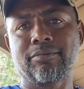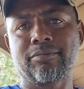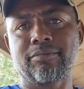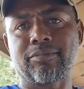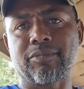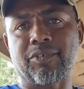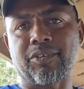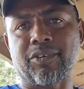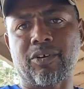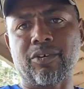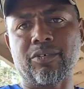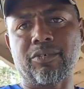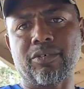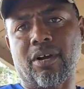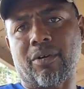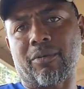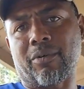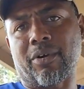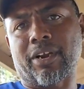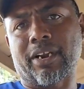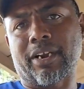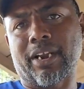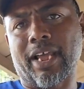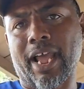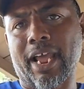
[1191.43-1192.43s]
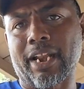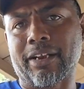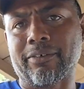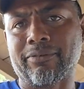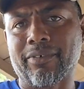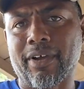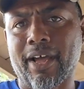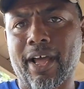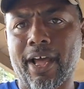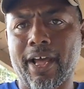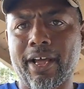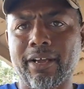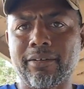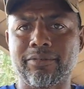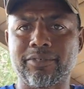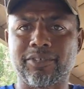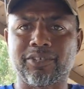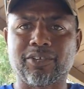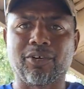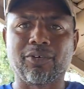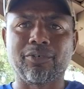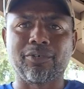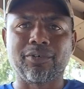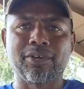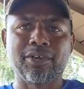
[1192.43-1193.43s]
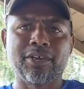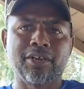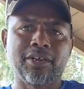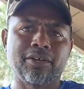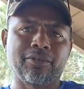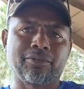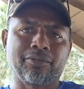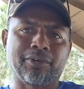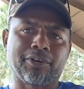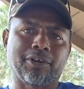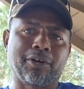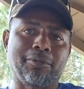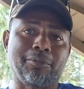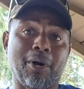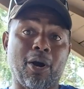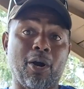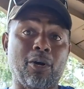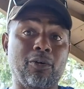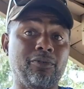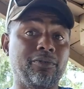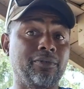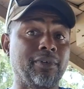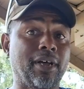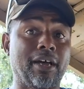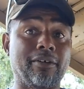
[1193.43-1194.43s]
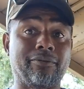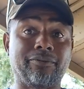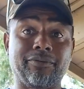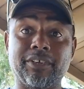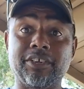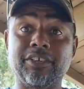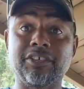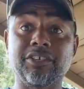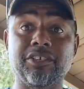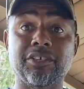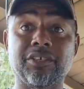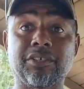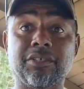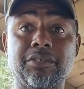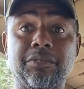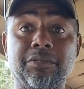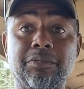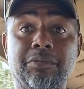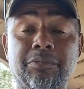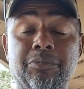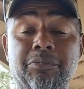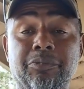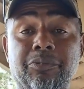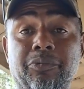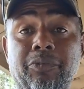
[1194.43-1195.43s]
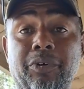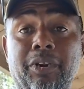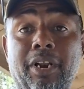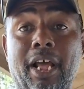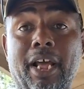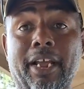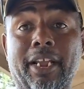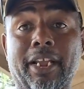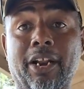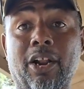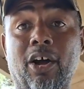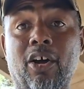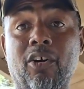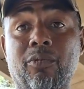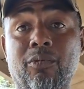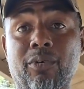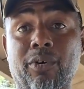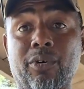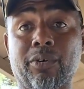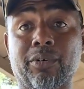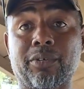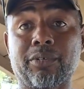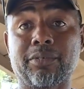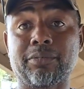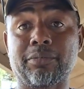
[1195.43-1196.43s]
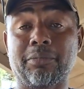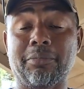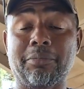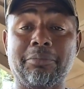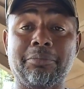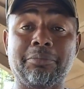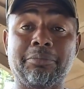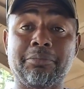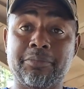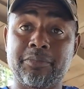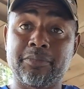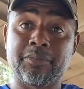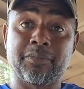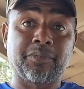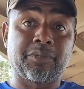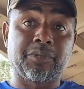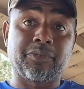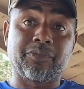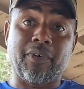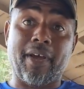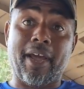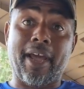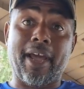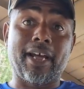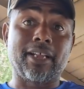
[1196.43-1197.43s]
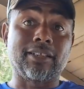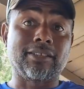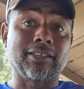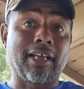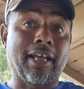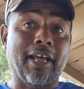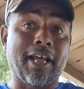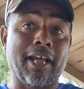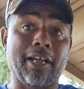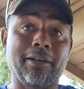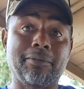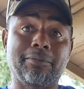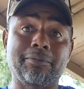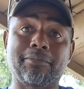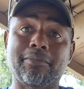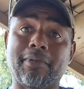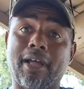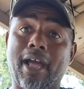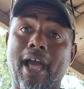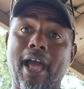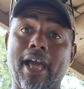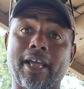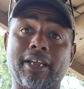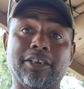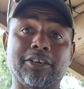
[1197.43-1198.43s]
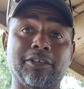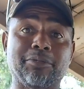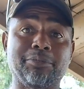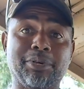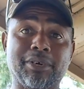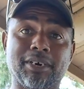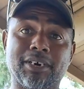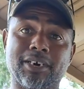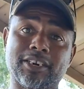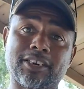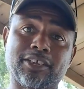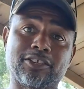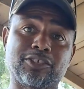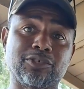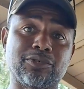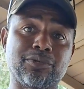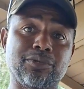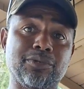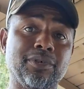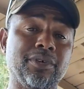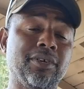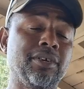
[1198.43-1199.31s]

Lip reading: I work a 9 to 5. So when I'm off, I fish. when I get off work, if I have time, I hit a pond or two.